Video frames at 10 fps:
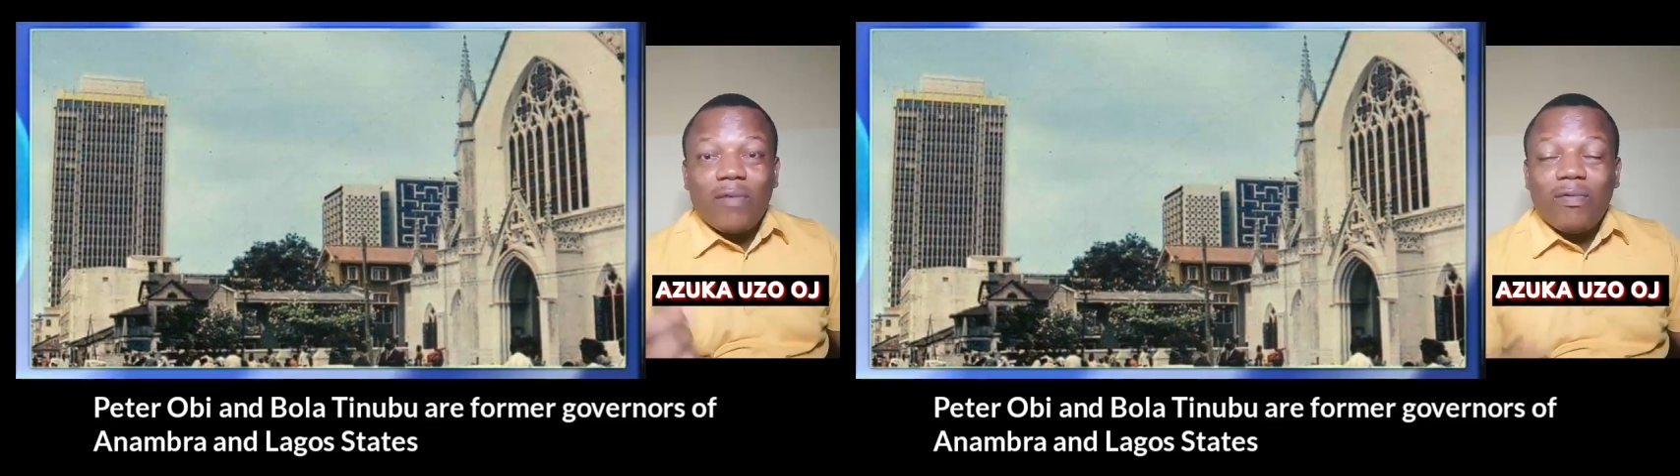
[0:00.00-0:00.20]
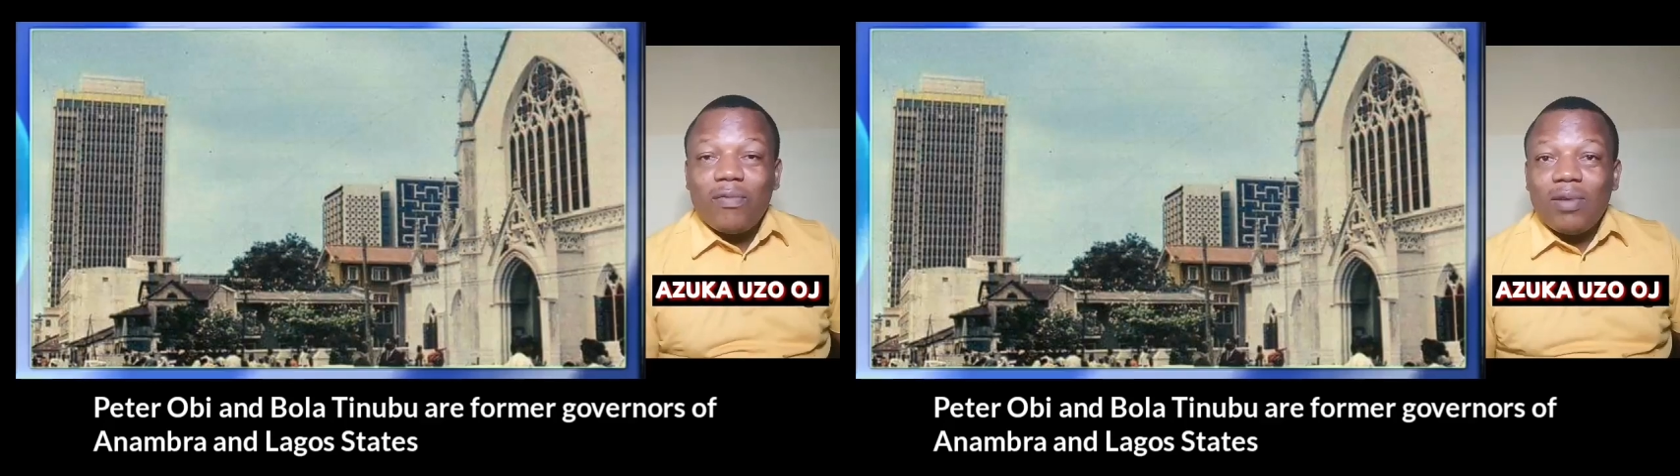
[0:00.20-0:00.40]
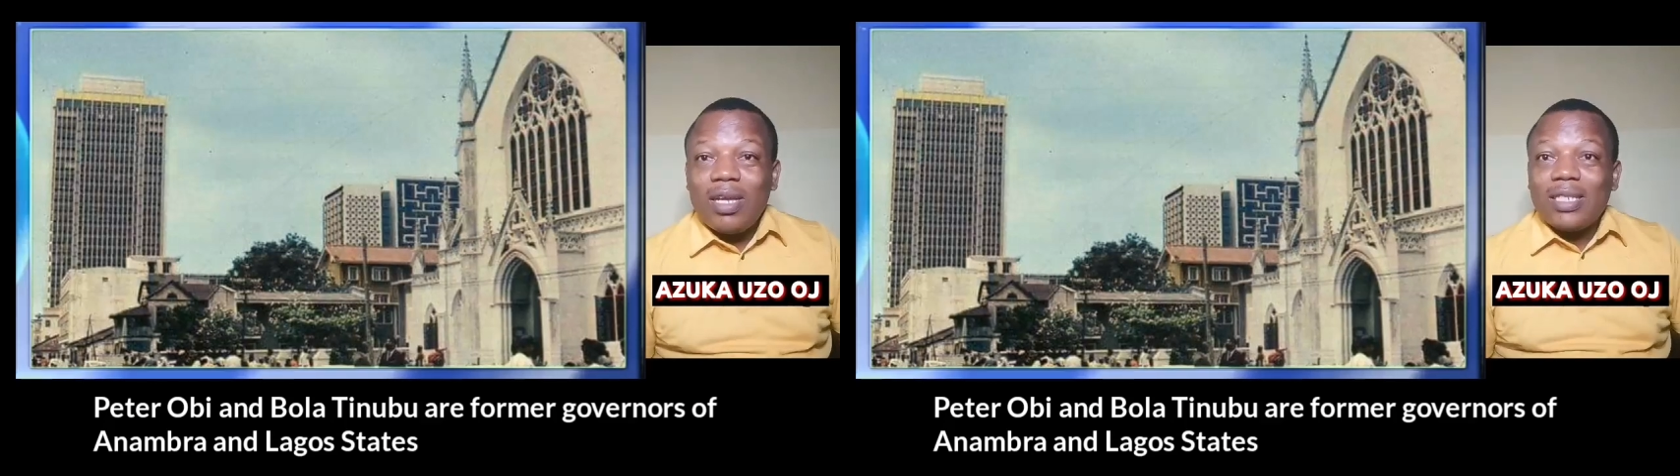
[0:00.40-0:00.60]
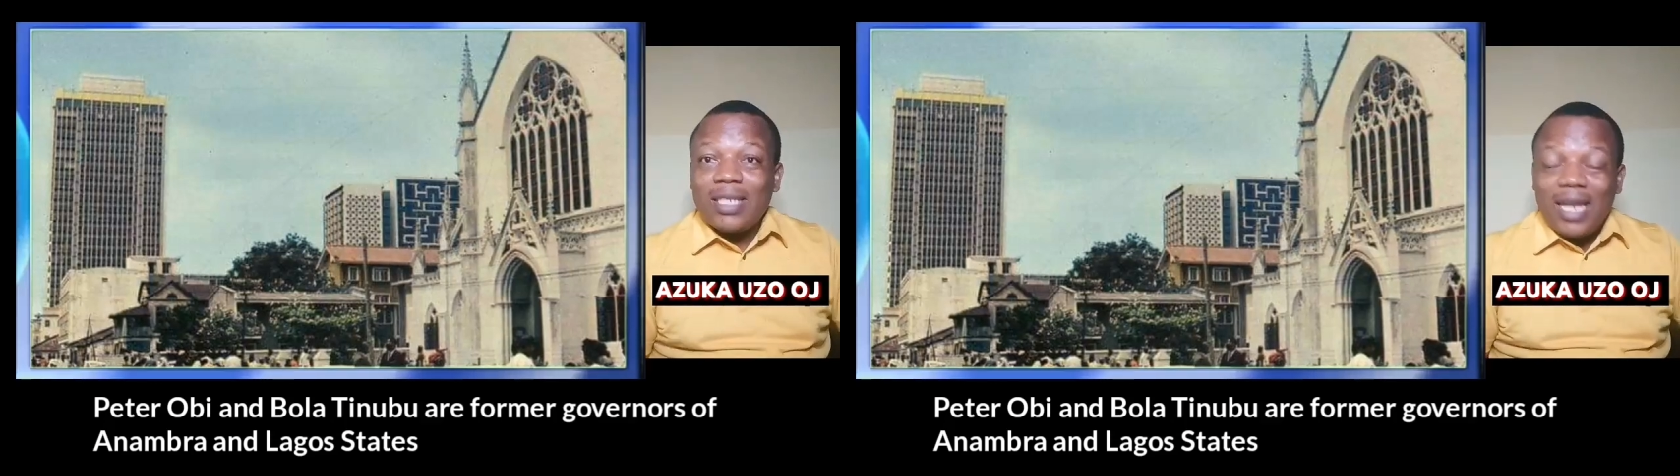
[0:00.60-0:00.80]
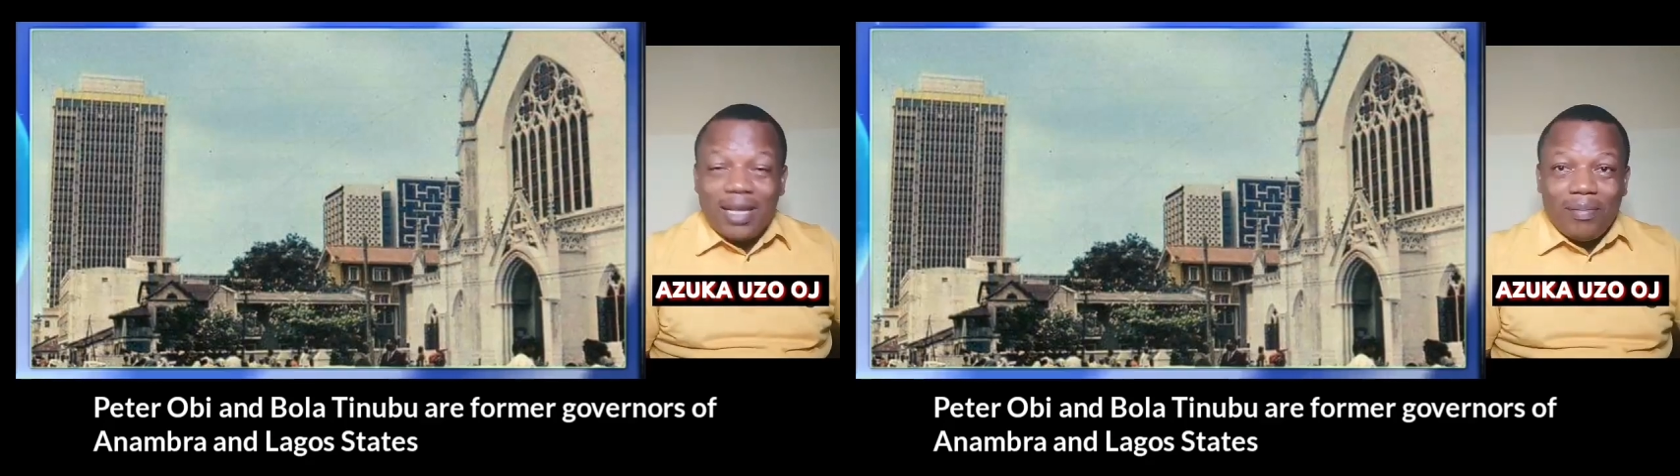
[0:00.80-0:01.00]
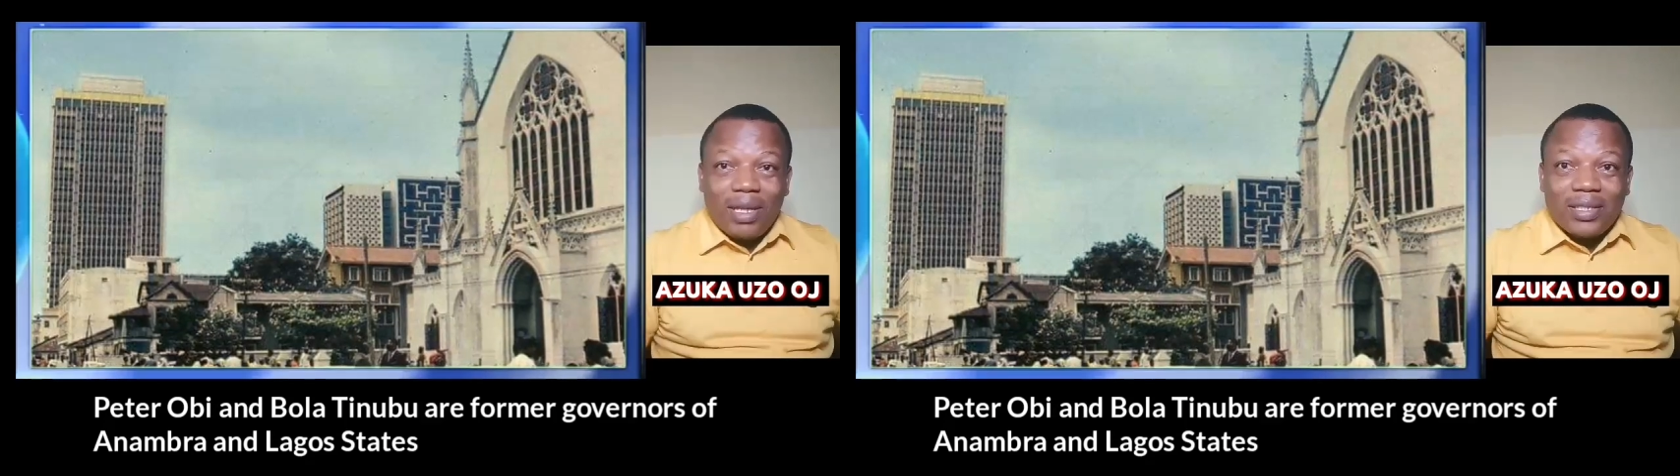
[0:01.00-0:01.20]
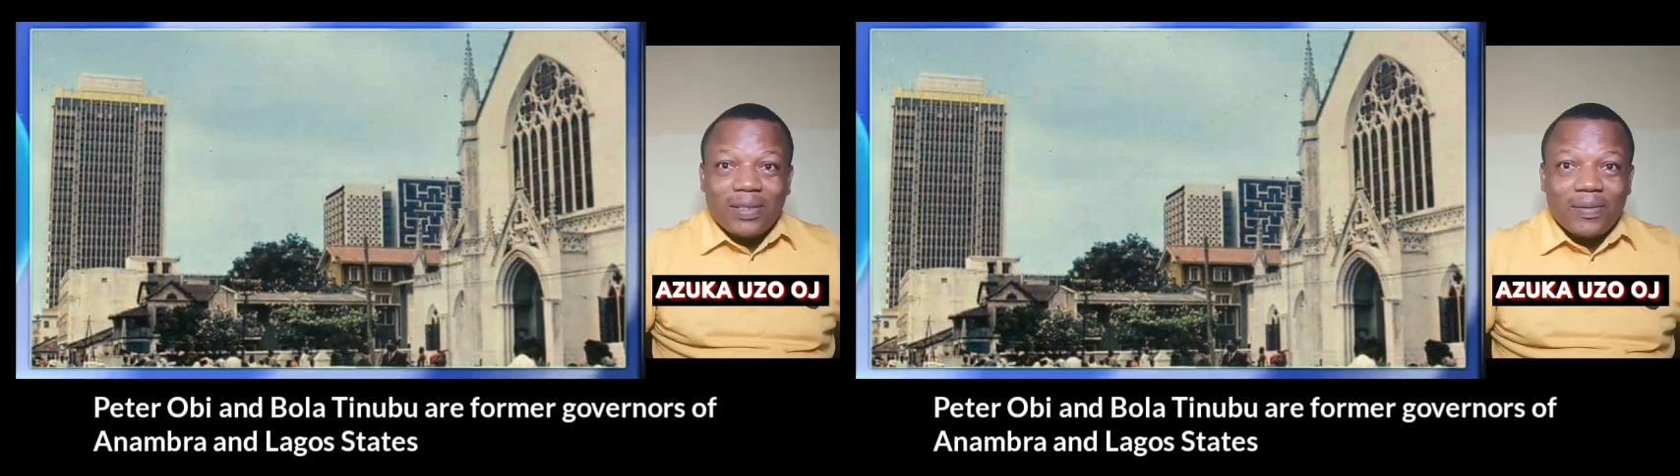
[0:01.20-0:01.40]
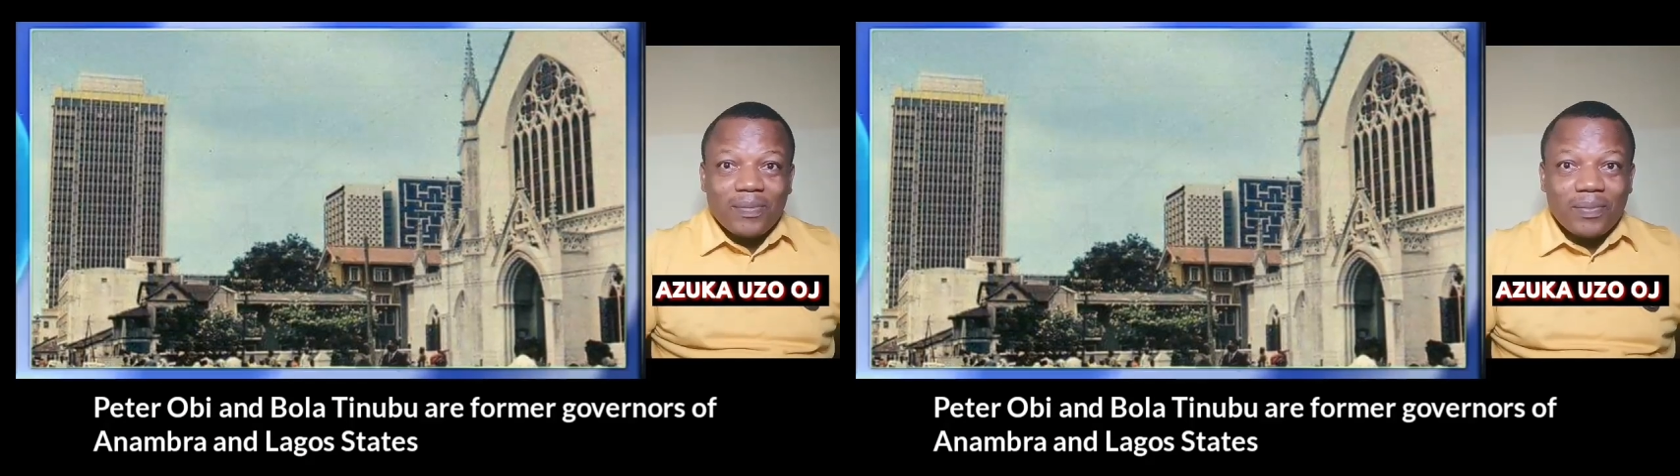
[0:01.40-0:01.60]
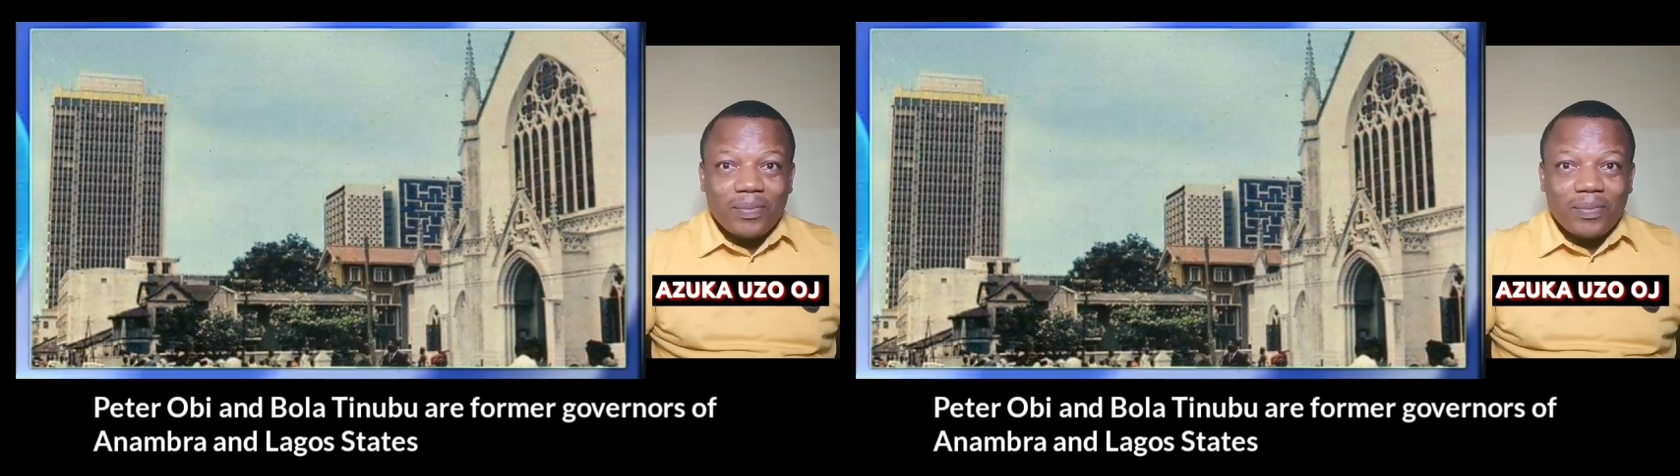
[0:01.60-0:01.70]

of its landmass.